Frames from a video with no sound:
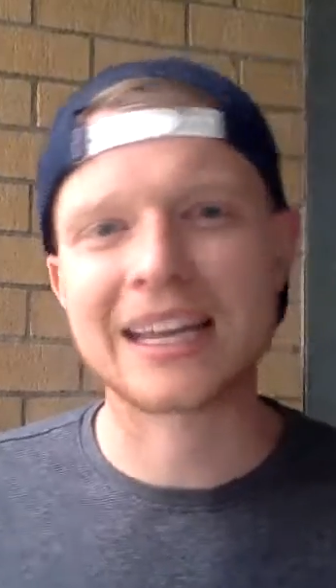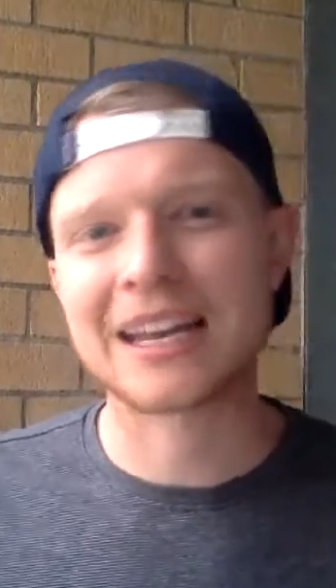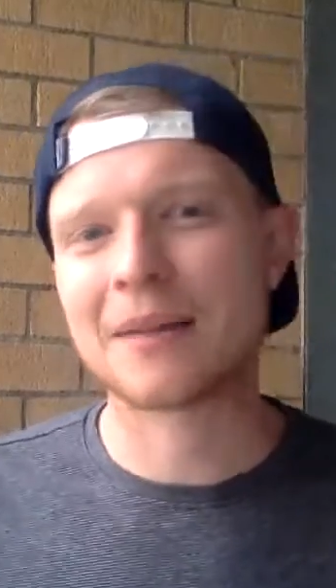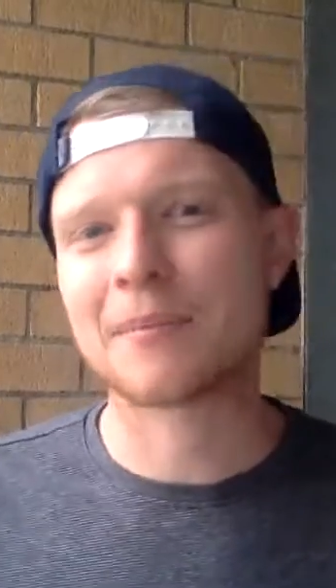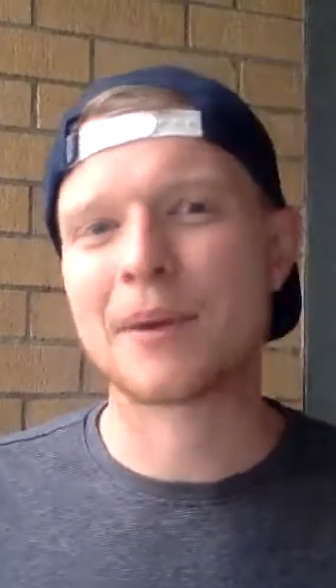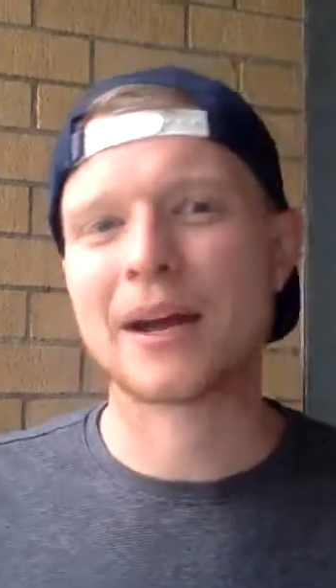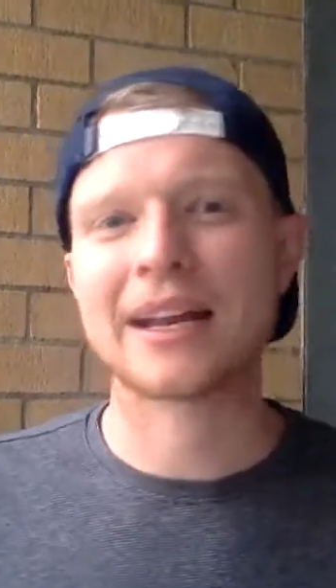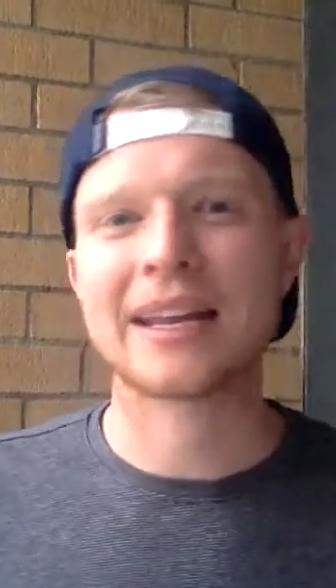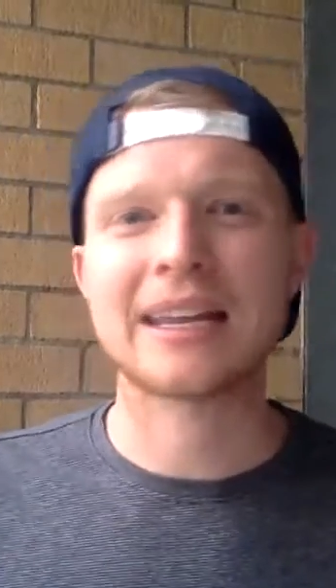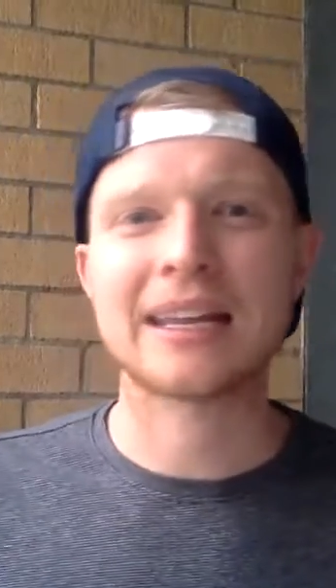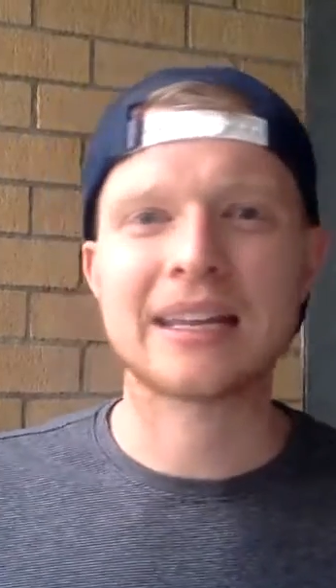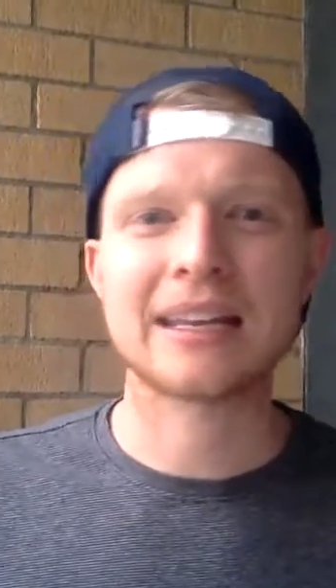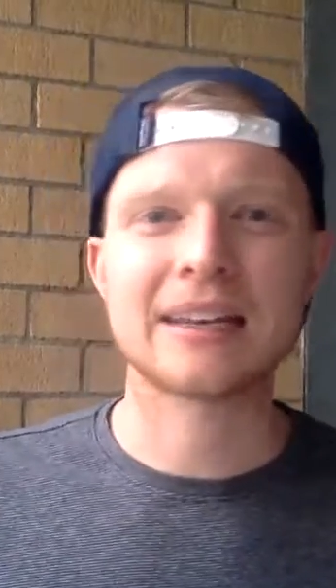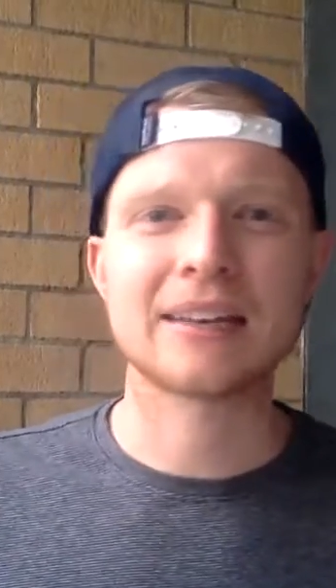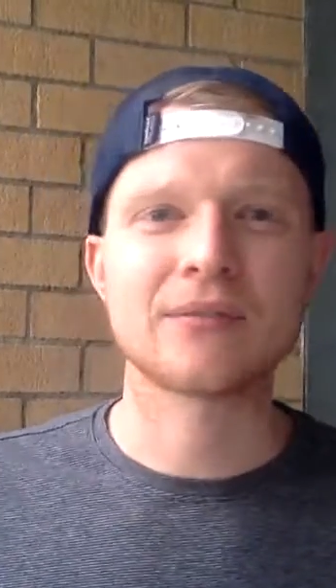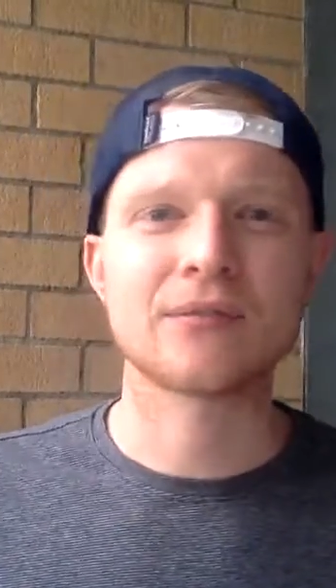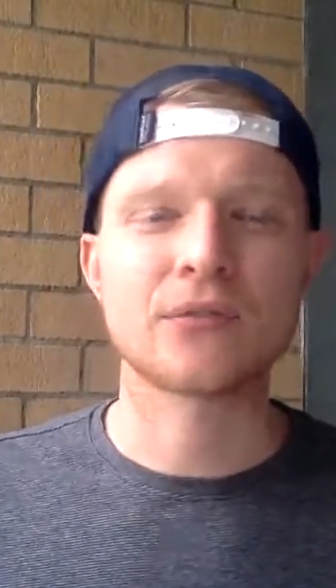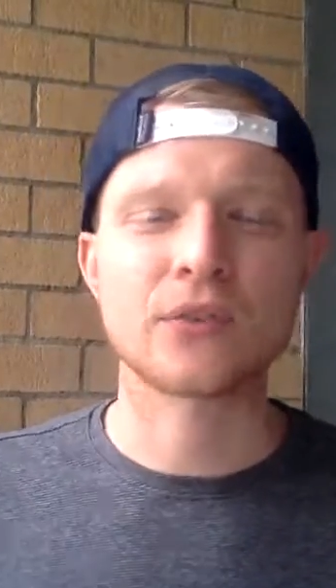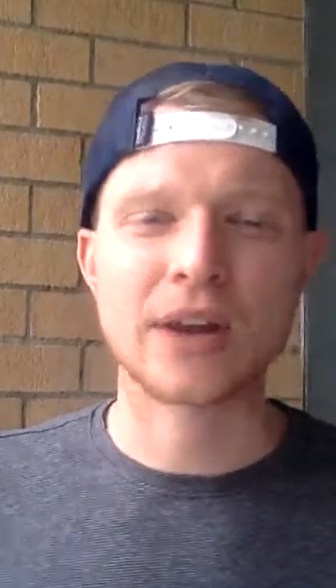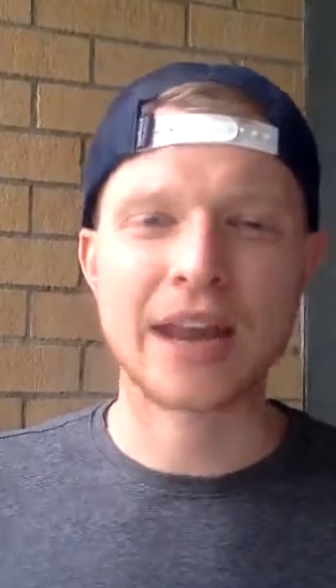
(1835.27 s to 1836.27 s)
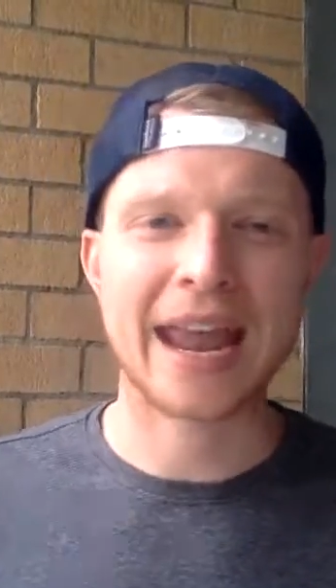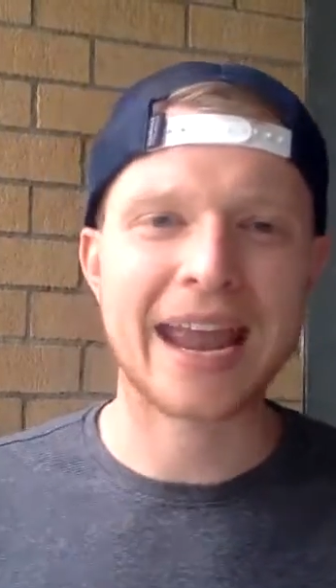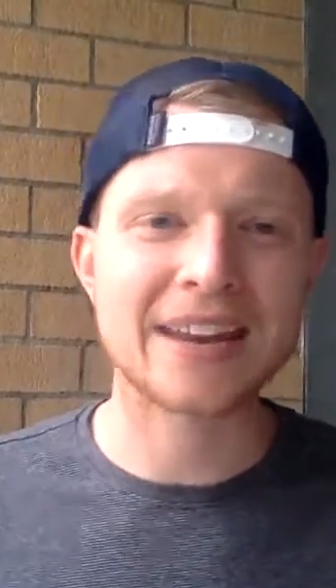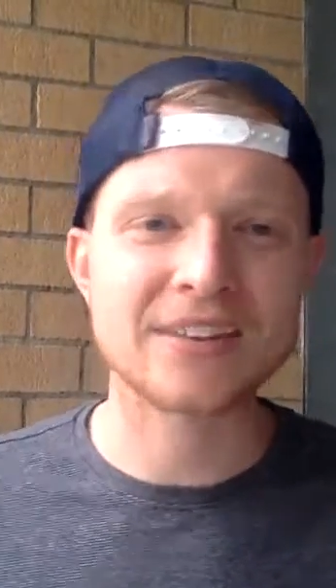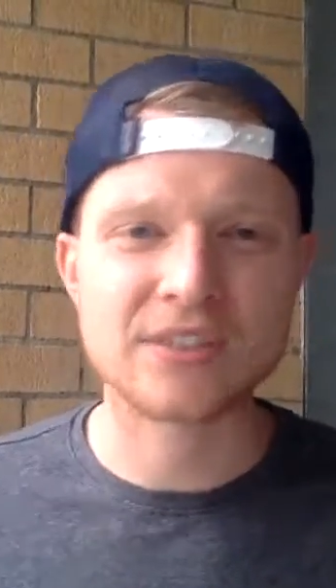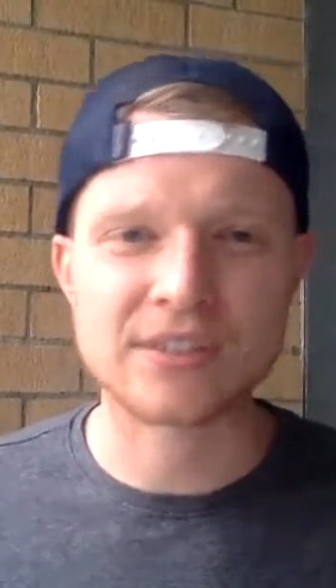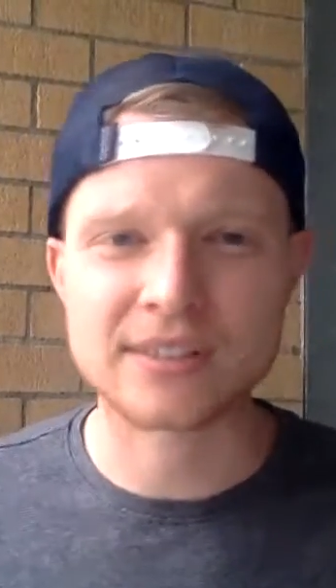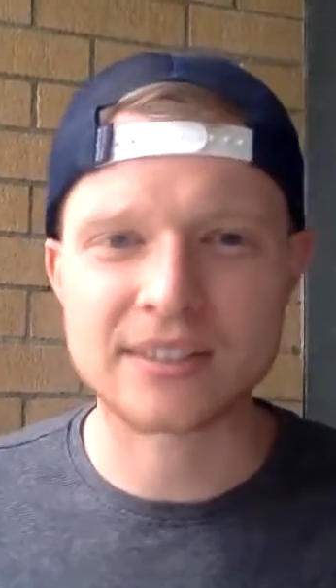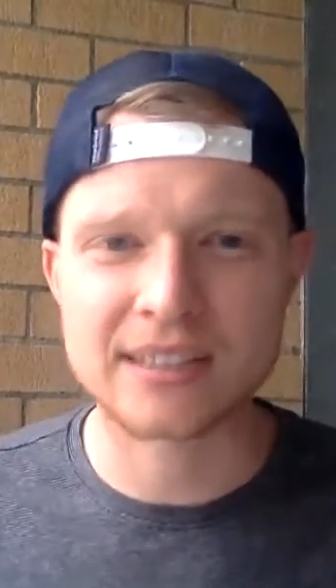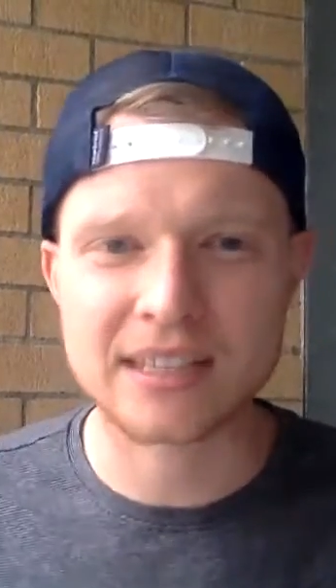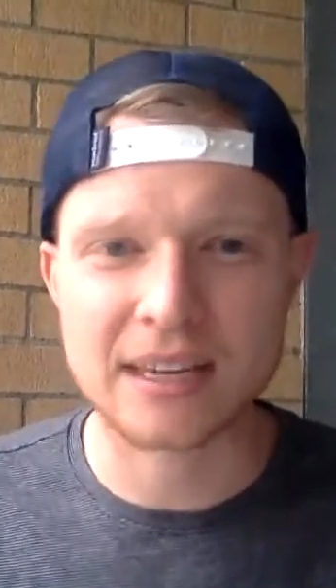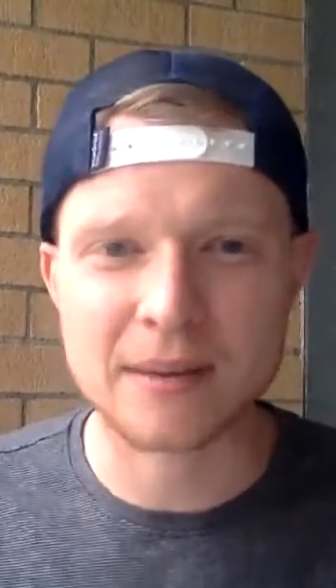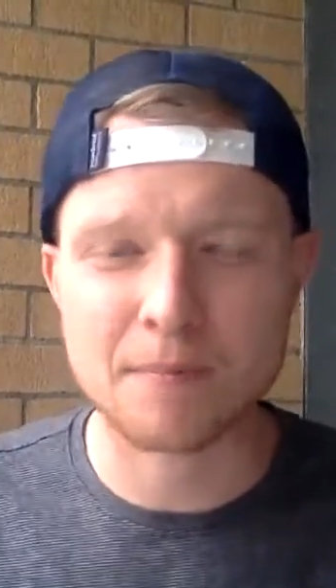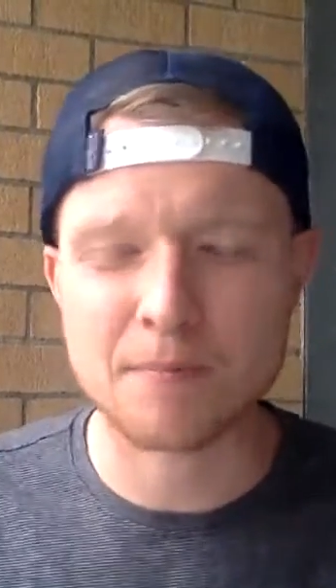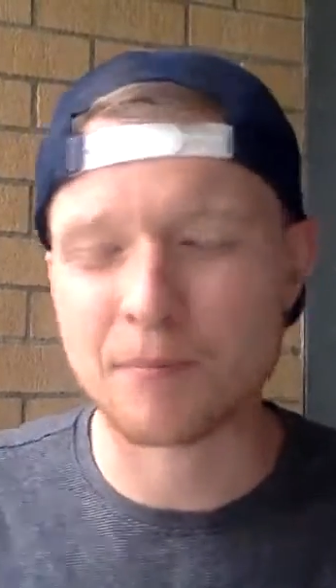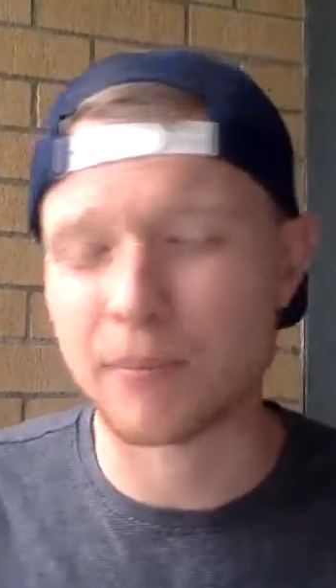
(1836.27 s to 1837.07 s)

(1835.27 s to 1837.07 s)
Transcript: anybody in free agency.